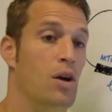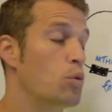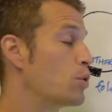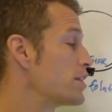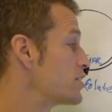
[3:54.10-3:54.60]

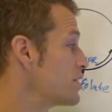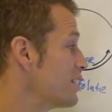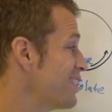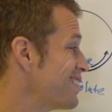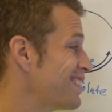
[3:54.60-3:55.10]
which
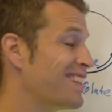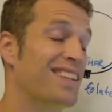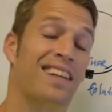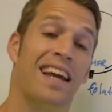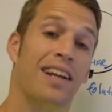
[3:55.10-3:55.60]
is an
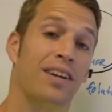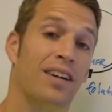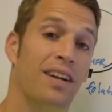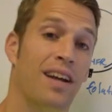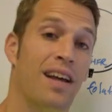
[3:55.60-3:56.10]

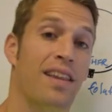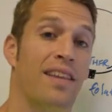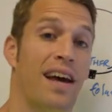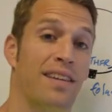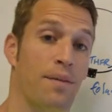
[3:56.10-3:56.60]
indicator
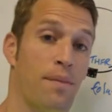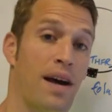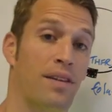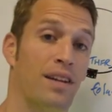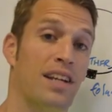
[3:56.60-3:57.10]
that the
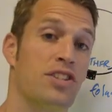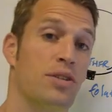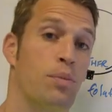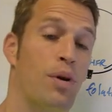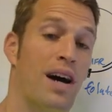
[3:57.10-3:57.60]

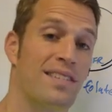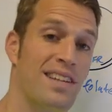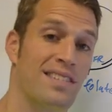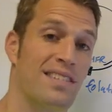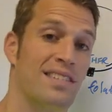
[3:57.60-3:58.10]
methylation
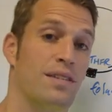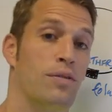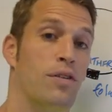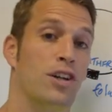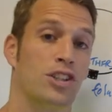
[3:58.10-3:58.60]
process isn't
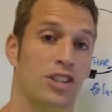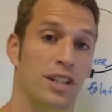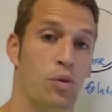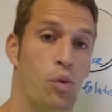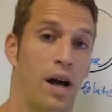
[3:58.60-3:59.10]

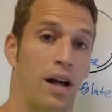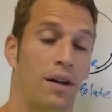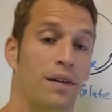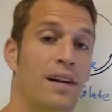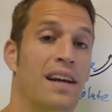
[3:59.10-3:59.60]
functioning
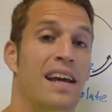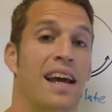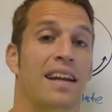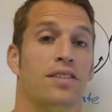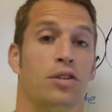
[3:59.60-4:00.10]
well and is